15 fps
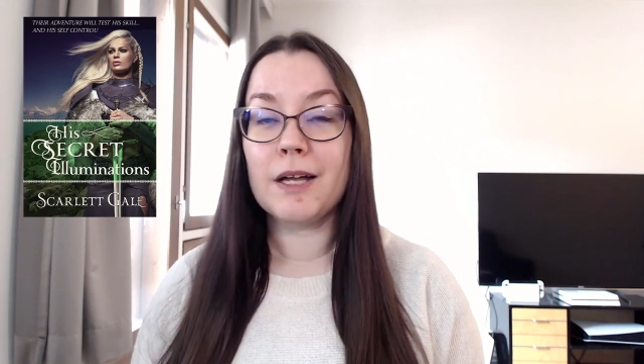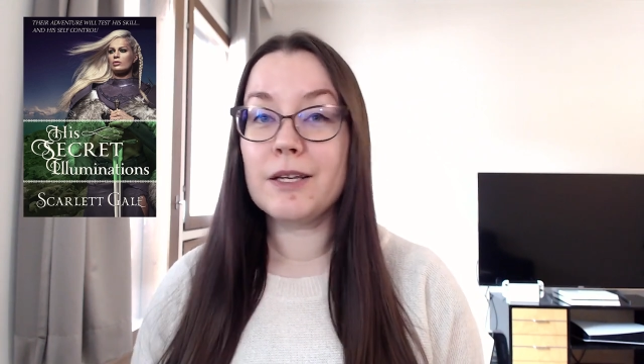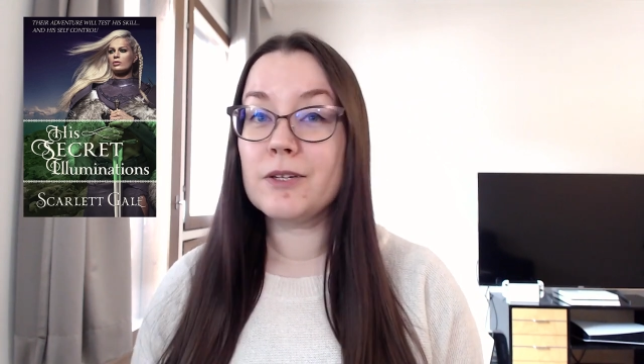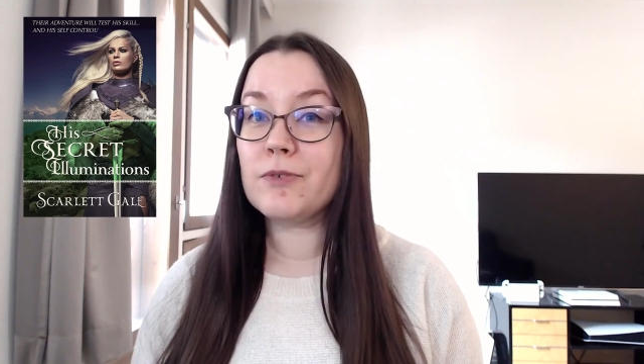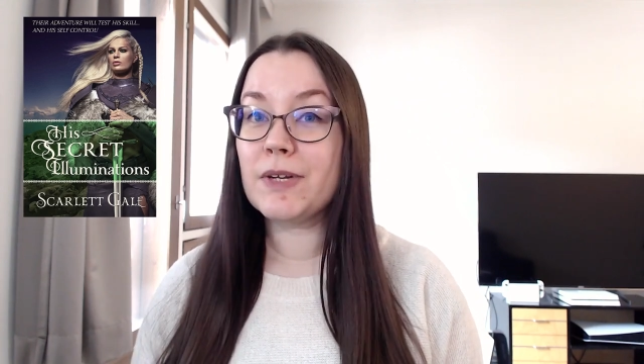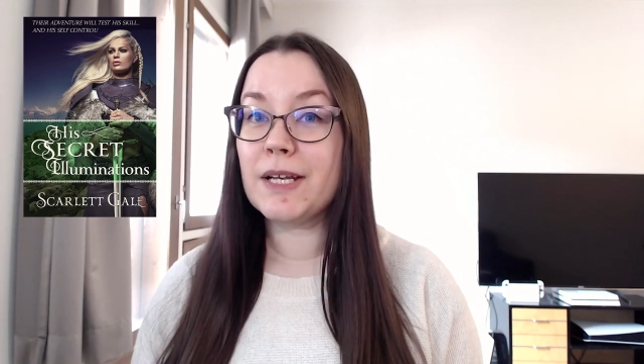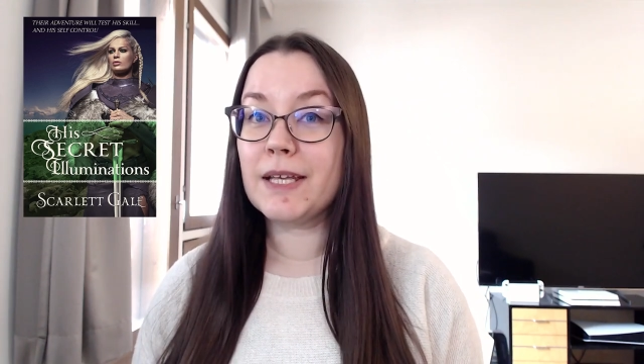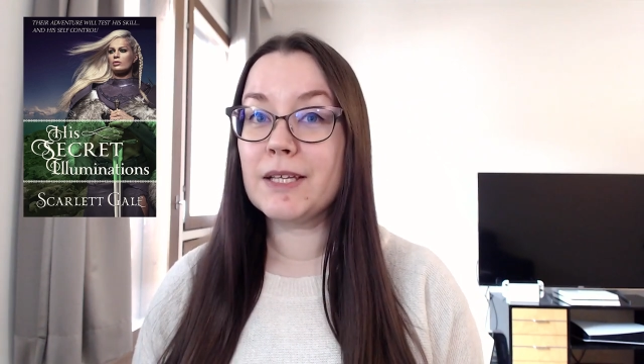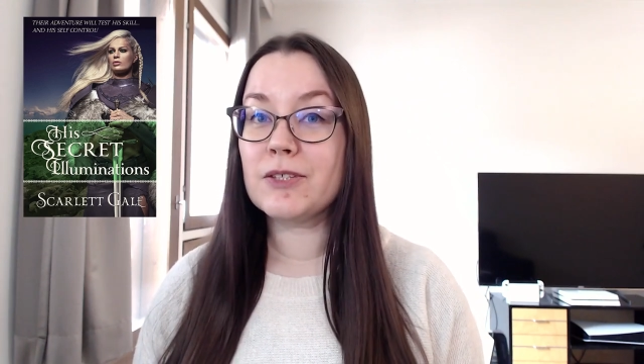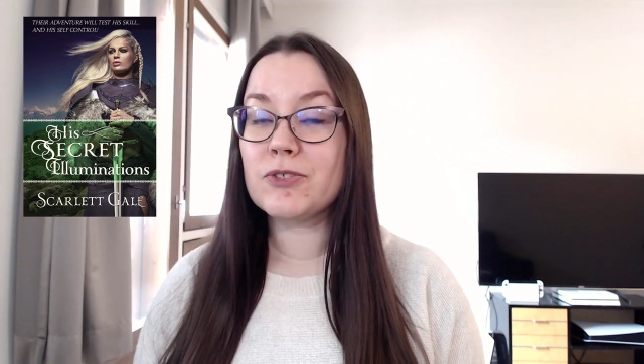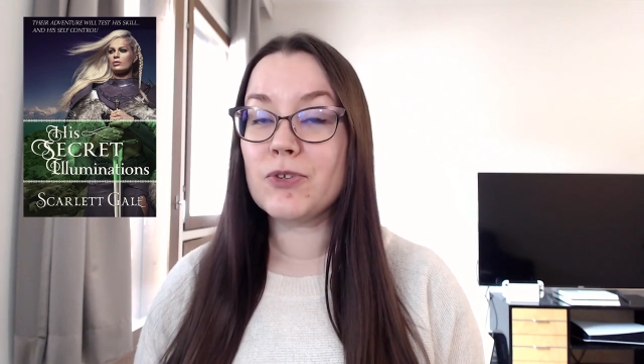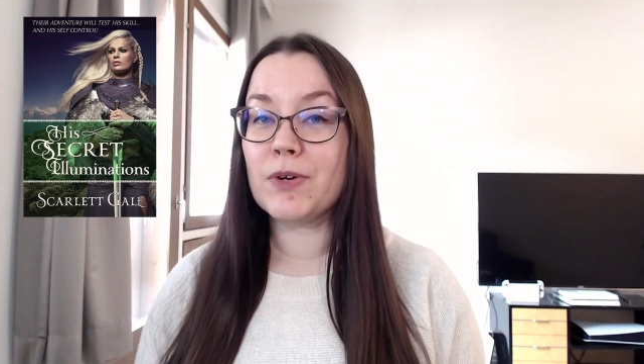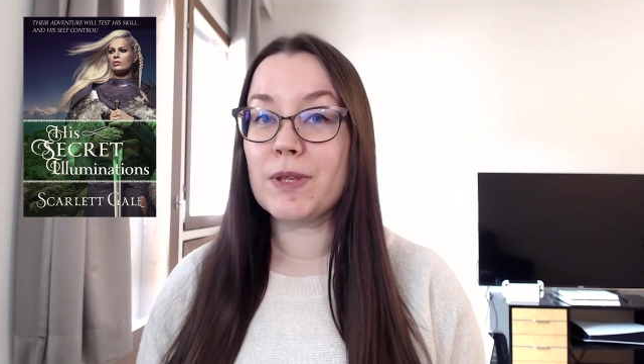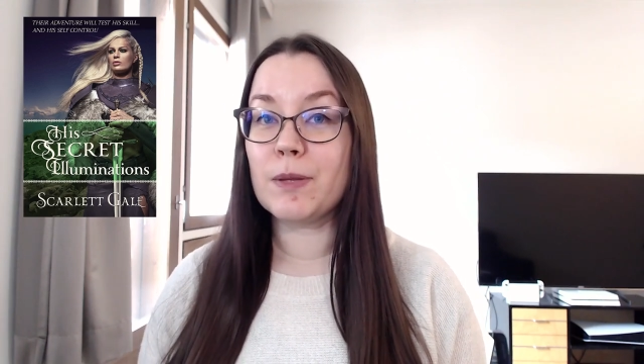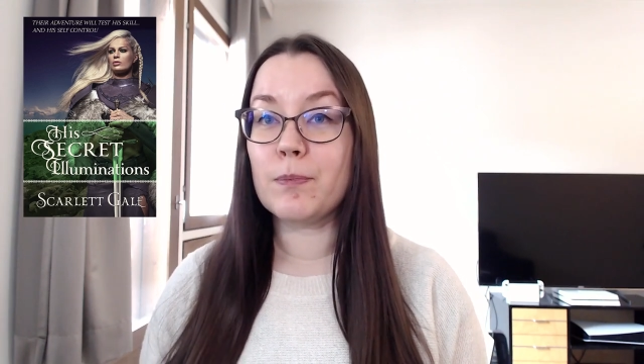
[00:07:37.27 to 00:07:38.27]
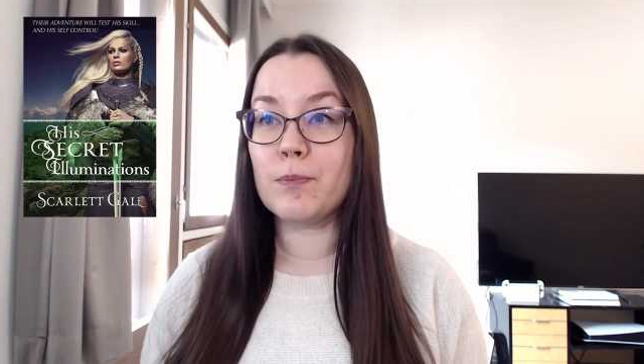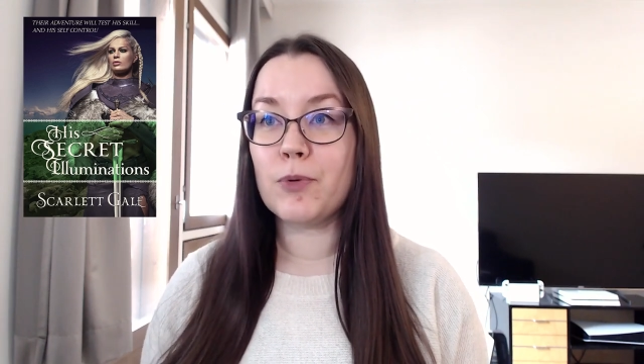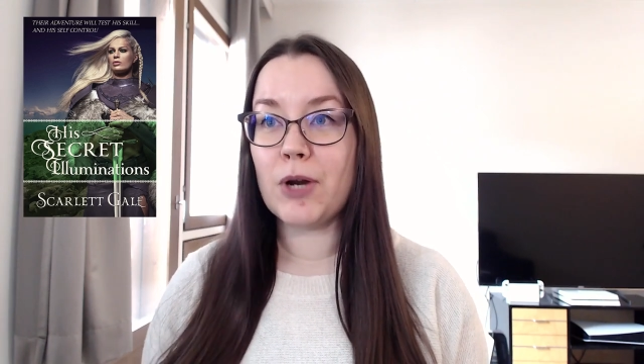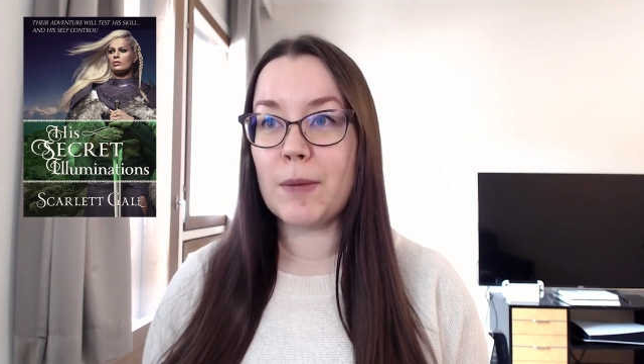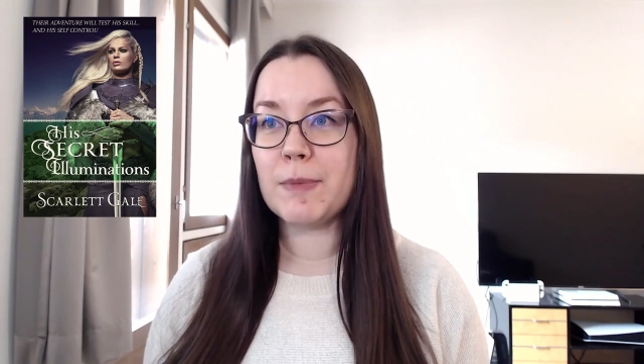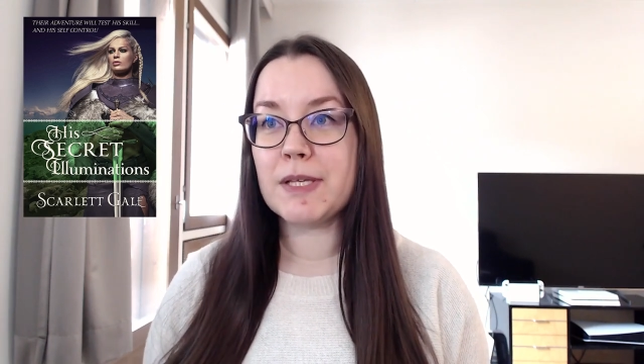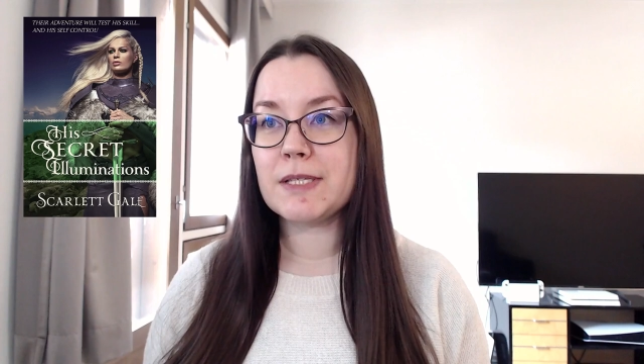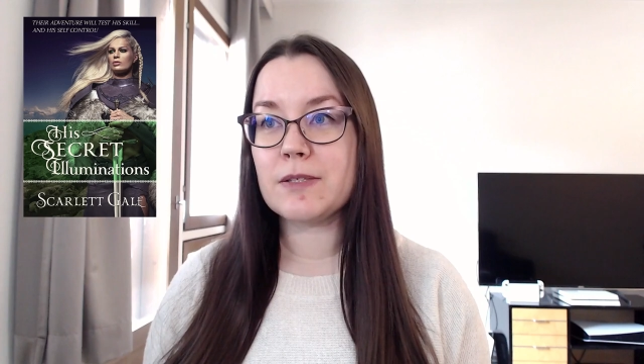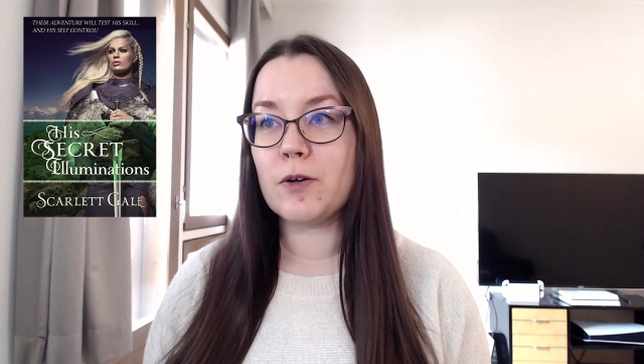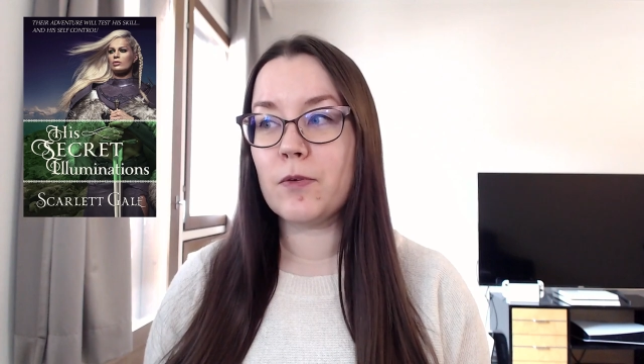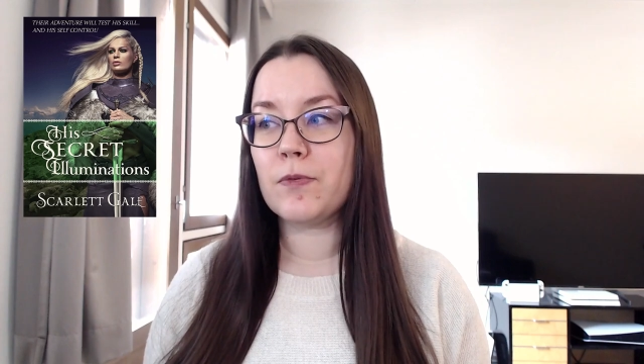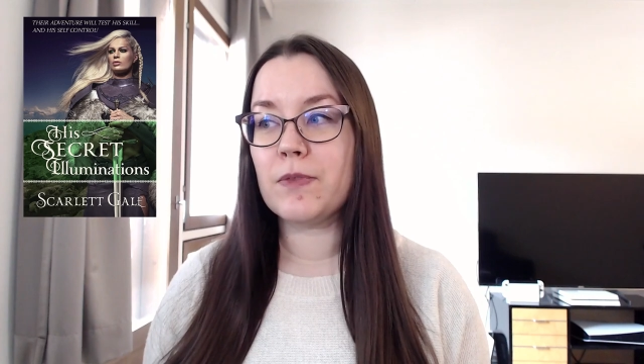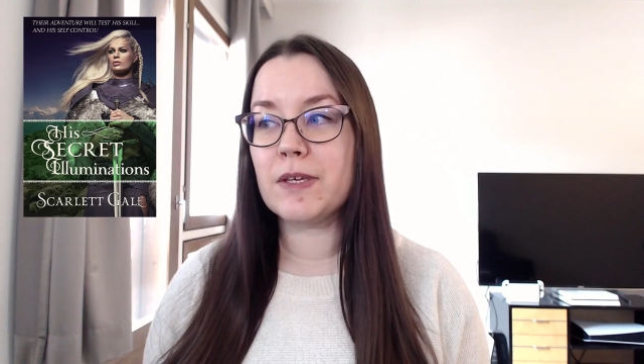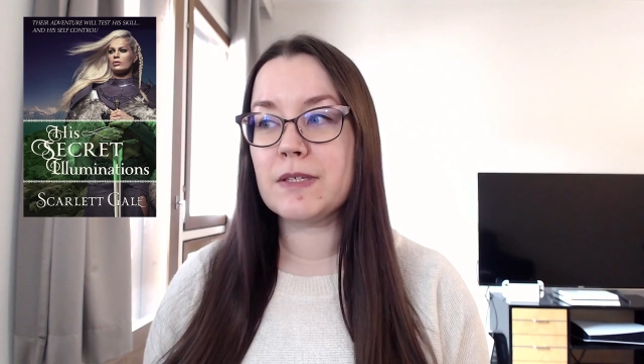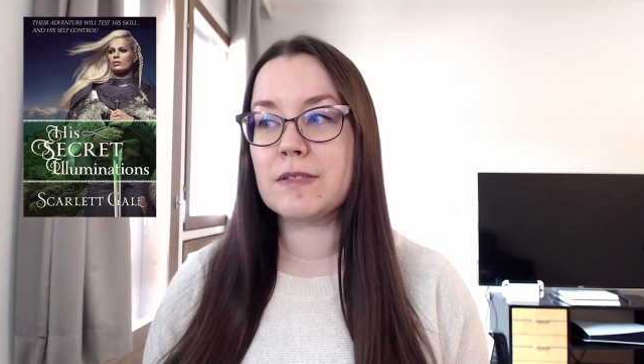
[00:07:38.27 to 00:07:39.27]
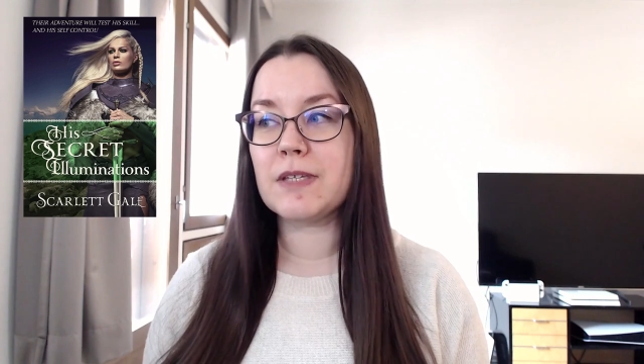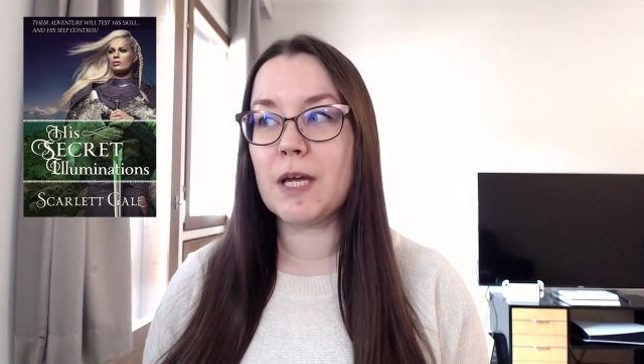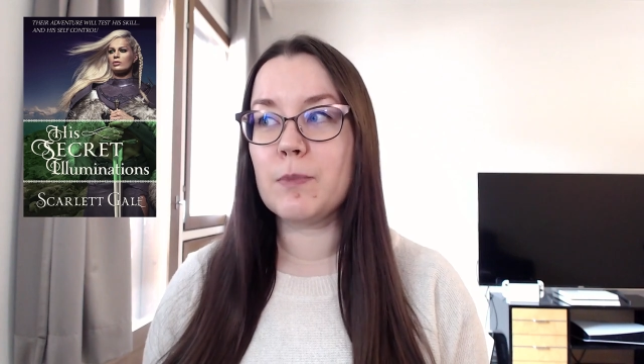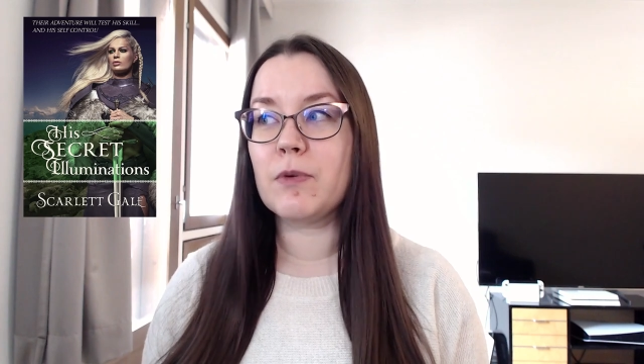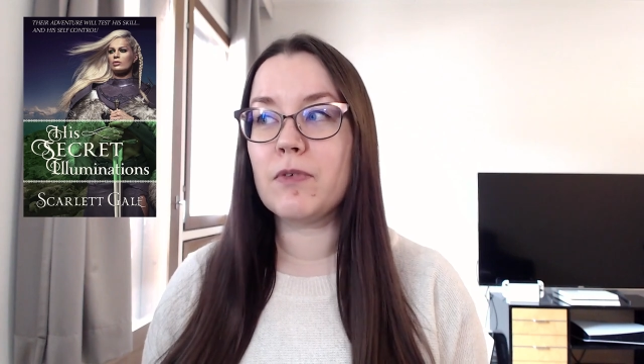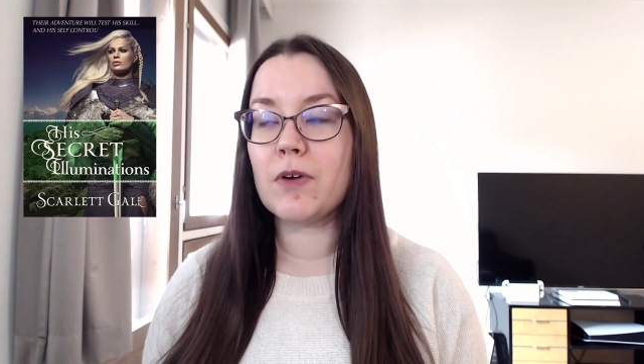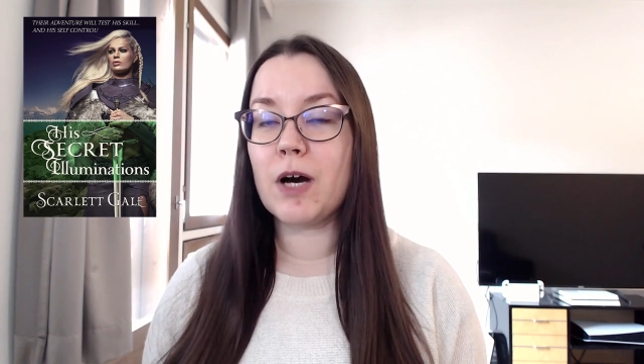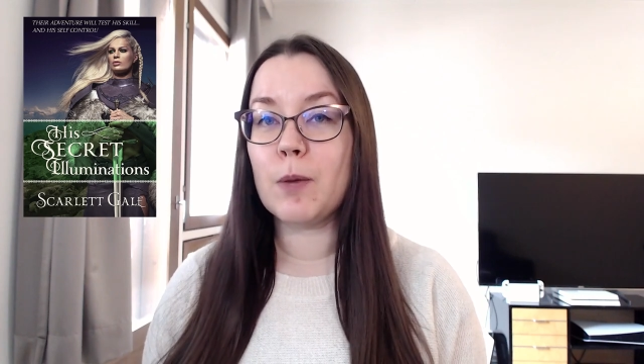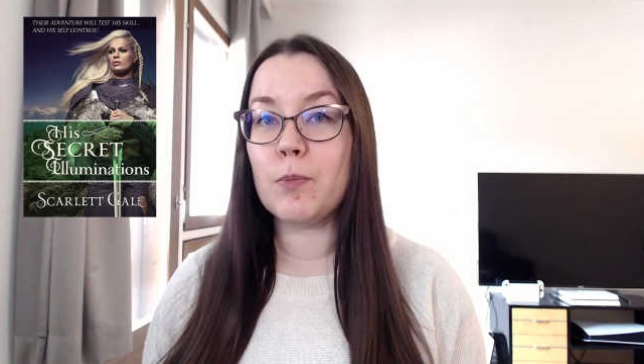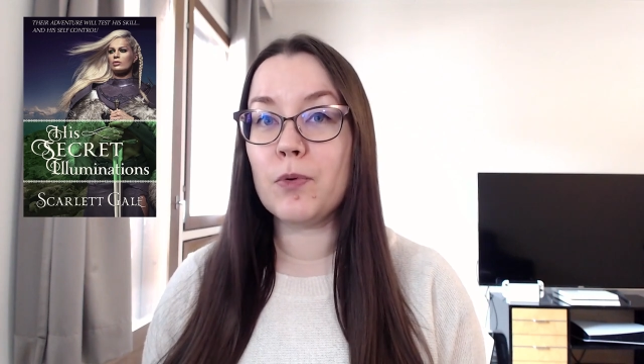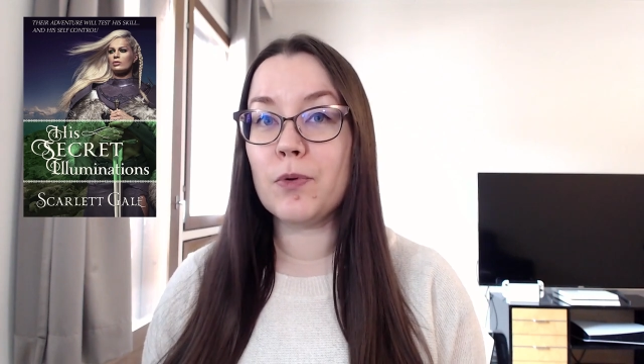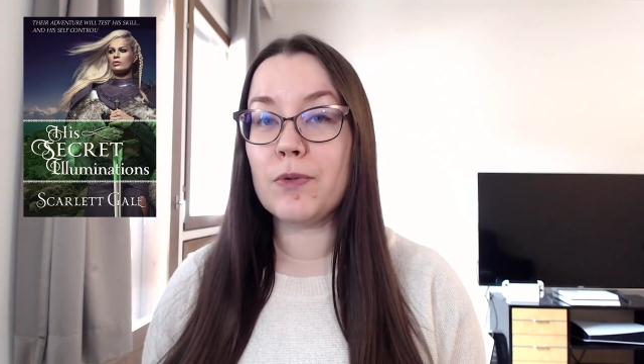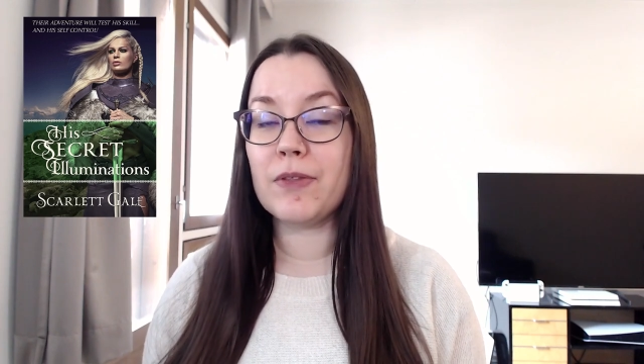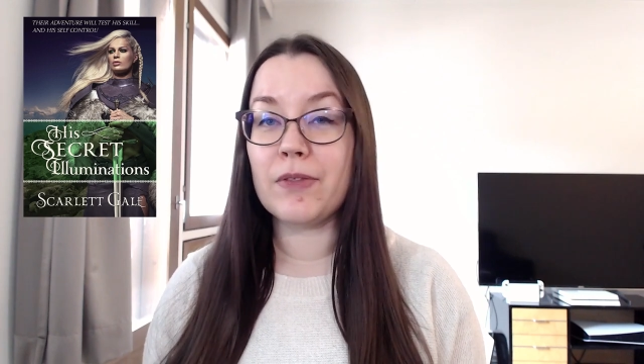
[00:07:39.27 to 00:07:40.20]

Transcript: I did really enjoy the premise of this type of couple